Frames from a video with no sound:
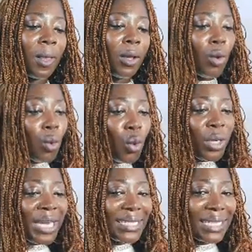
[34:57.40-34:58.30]

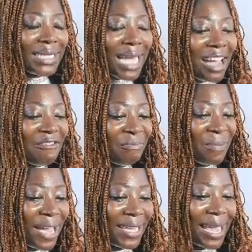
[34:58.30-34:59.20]
who doesn't have
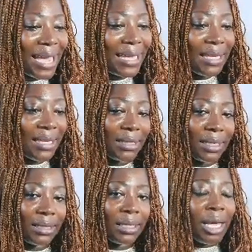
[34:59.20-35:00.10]
buyer
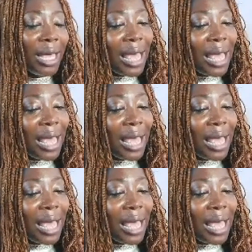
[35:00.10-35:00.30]
intent. And